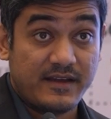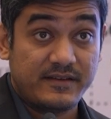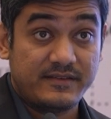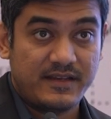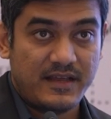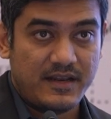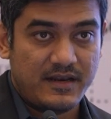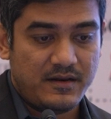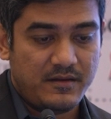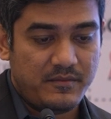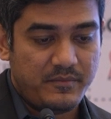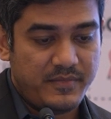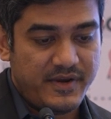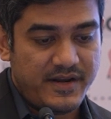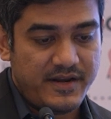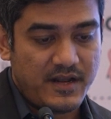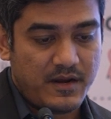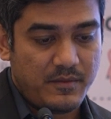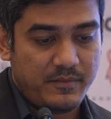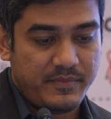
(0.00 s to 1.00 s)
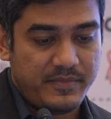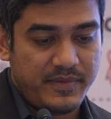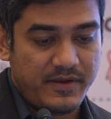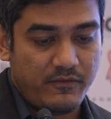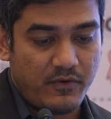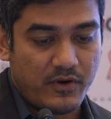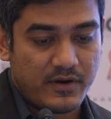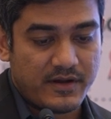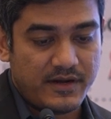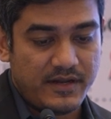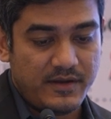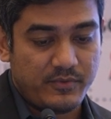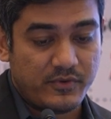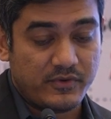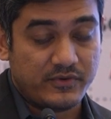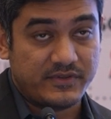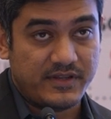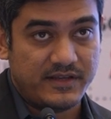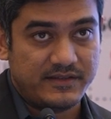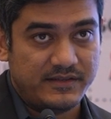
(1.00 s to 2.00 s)
XL medial pivot knee
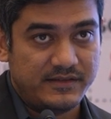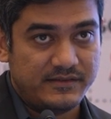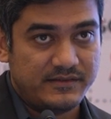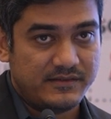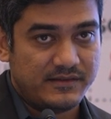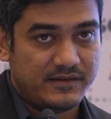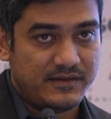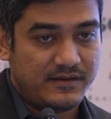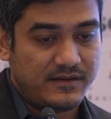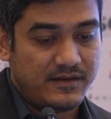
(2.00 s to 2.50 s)
prosthesis